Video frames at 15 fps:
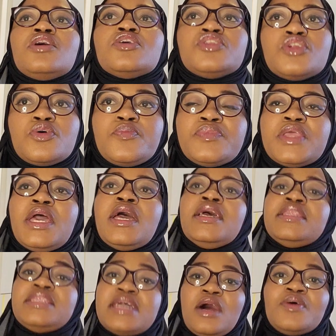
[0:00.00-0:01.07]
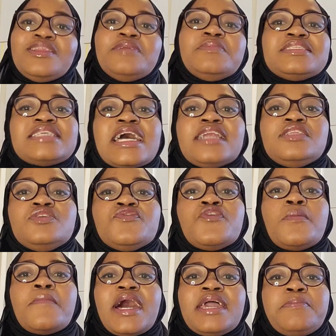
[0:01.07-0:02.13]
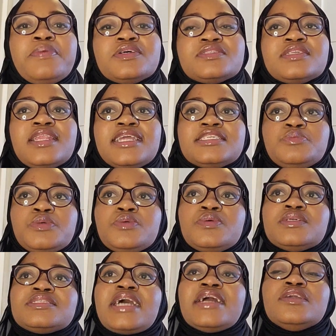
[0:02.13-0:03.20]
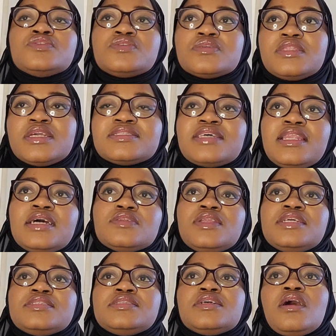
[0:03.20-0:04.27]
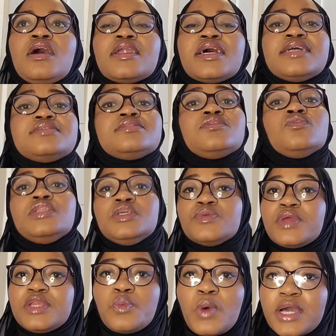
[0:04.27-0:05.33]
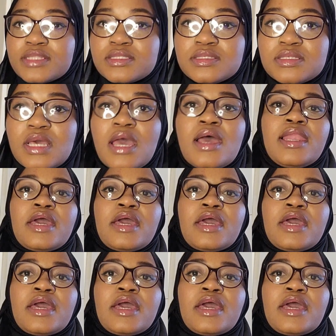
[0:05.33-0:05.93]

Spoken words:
did not know. Now, let me tell you, for my personal experience, I used to think Salatul Istikhara is only read once.